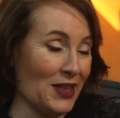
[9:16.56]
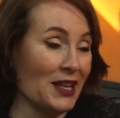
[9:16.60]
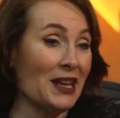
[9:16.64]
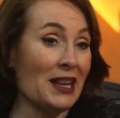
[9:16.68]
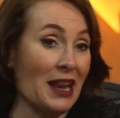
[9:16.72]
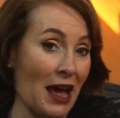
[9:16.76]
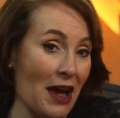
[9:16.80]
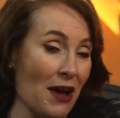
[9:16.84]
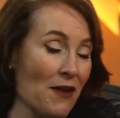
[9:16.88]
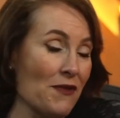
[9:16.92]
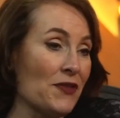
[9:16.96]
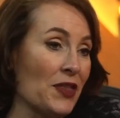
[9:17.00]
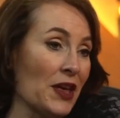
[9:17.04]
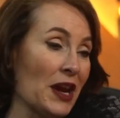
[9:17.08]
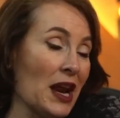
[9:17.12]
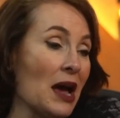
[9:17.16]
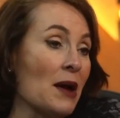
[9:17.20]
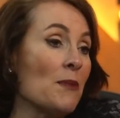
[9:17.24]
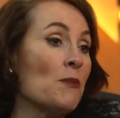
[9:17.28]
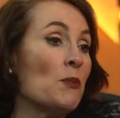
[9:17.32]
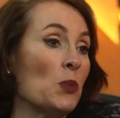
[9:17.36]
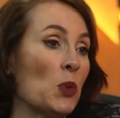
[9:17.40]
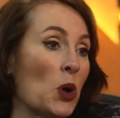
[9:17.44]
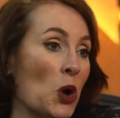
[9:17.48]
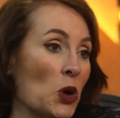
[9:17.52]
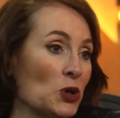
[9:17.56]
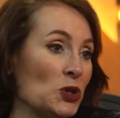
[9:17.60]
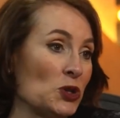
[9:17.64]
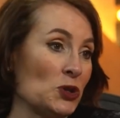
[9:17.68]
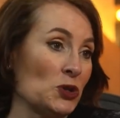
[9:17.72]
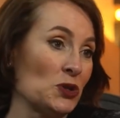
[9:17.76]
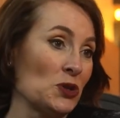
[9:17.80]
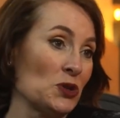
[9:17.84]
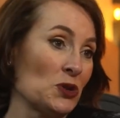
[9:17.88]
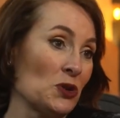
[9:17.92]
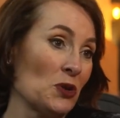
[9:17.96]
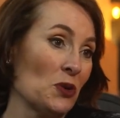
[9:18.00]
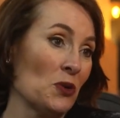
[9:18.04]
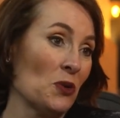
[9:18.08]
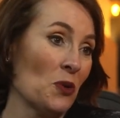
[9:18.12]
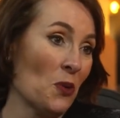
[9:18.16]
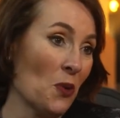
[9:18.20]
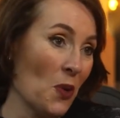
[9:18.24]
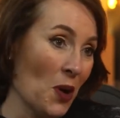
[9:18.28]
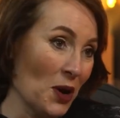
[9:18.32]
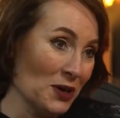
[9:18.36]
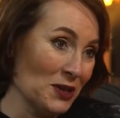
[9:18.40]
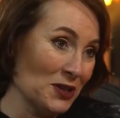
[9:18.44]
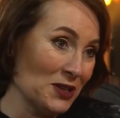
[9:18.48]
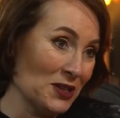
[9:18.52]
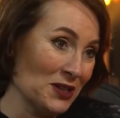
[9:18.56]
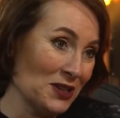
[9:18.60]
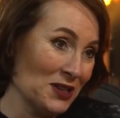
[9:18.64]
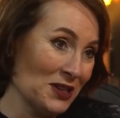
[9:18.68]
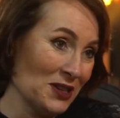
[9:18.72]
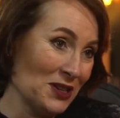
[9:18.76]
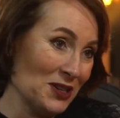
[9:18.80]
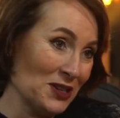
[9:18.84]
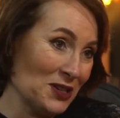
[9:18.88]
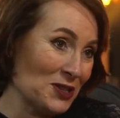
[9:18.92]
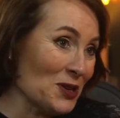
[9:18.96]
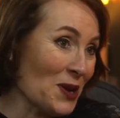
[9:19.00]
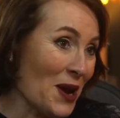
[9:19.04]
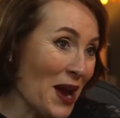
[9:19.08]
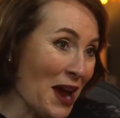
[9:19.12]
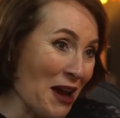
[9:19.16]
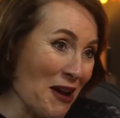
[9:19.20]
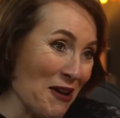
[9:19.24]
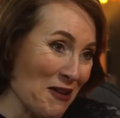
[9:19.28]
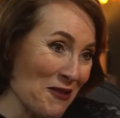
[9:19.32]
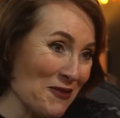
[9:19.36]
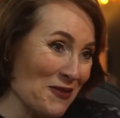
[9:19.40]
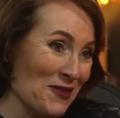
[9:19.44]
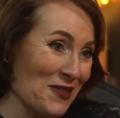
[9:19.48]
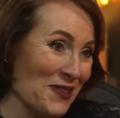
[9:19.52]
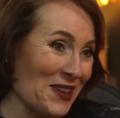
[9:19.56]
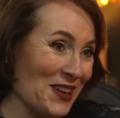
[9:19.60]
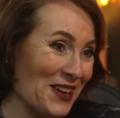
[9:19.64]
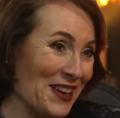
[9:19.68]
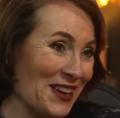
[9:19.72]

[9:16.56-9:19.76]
the life that I most want to have?